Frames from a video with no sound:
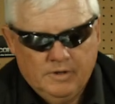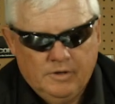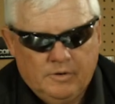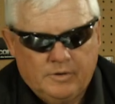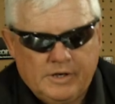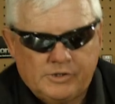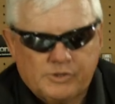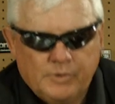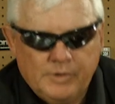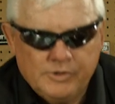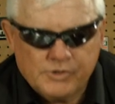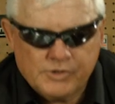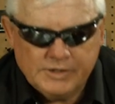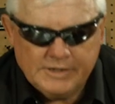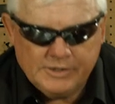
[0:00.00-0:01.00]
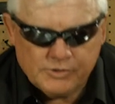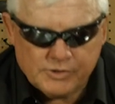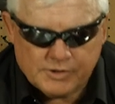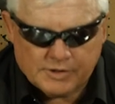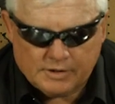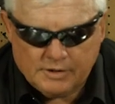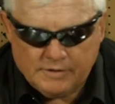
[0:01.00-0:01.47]
Okay, so here's
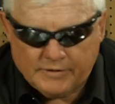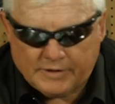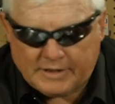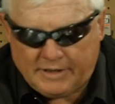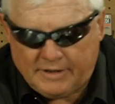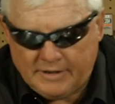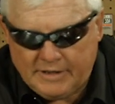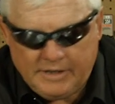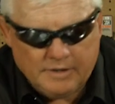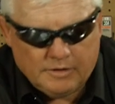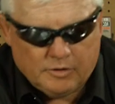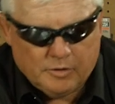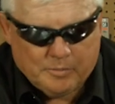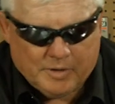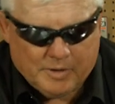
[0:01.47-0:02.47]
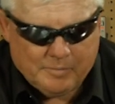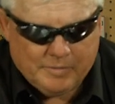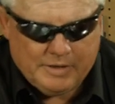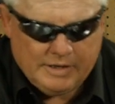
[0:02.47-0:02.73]
here's the, the clean aluminum,